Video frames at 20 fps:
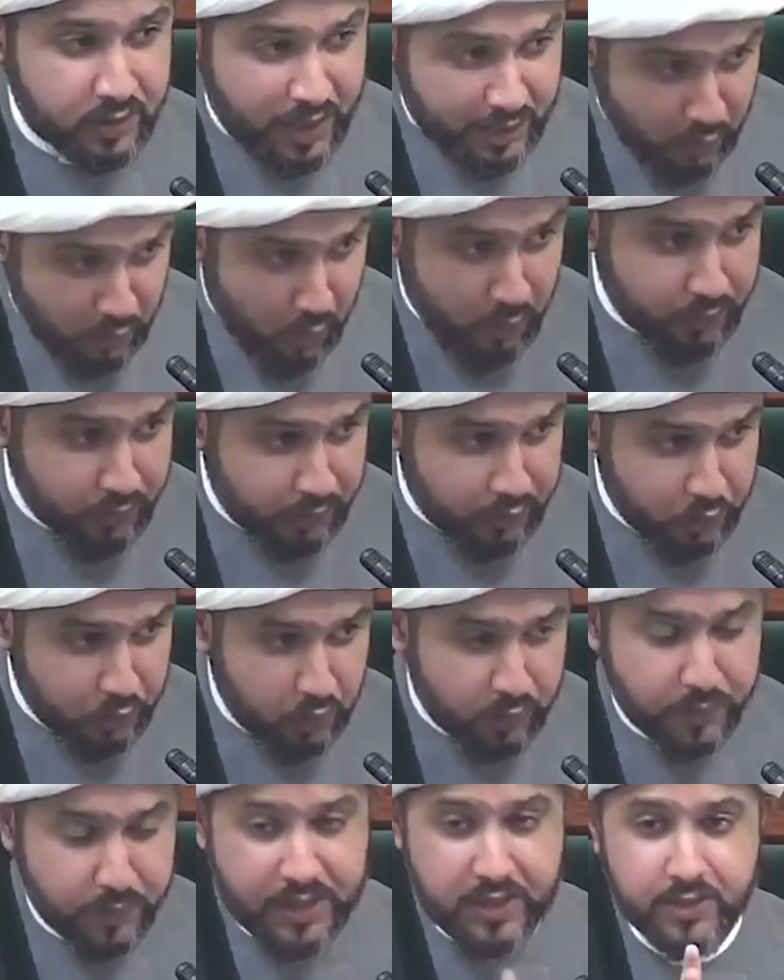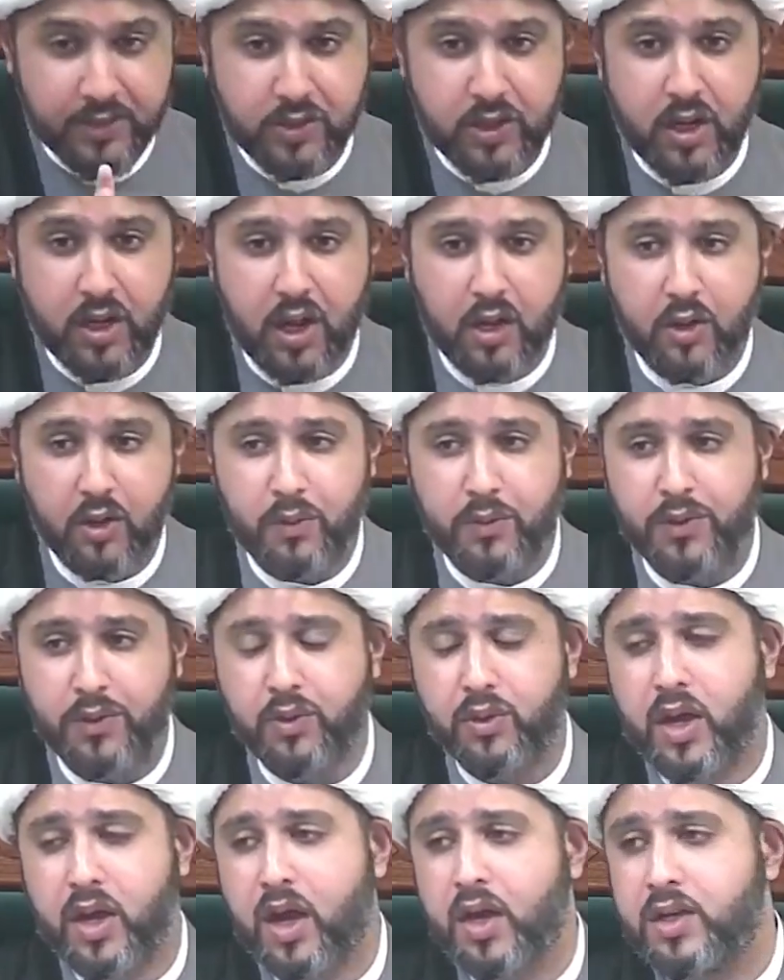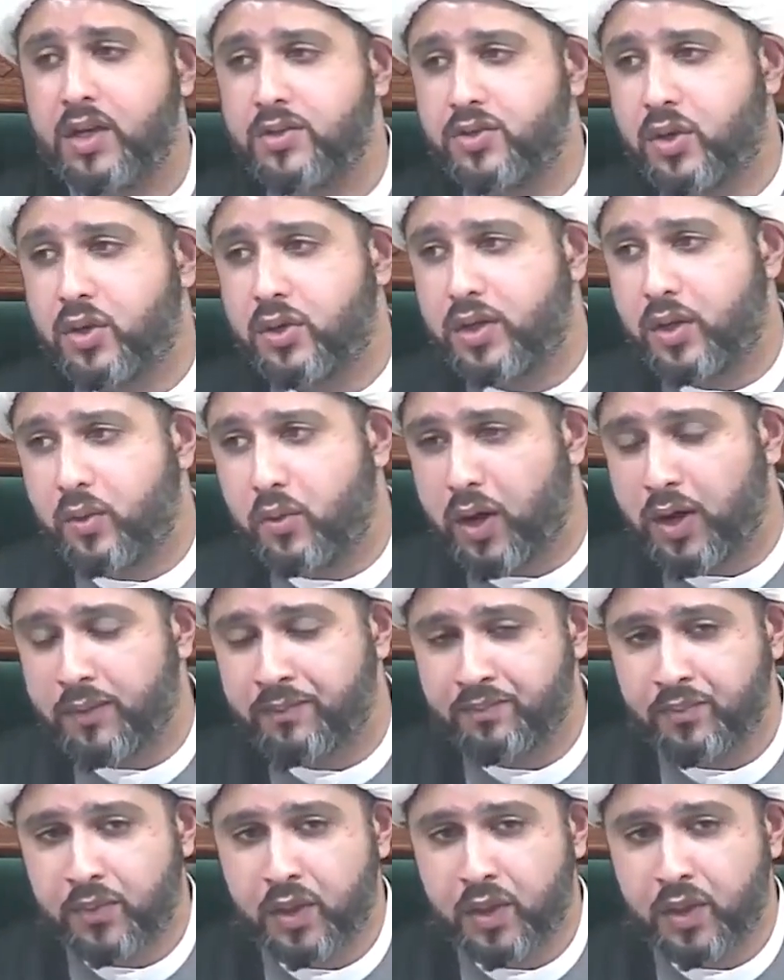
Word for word: they know the truth, but they're still arguing with you, the hal is only one.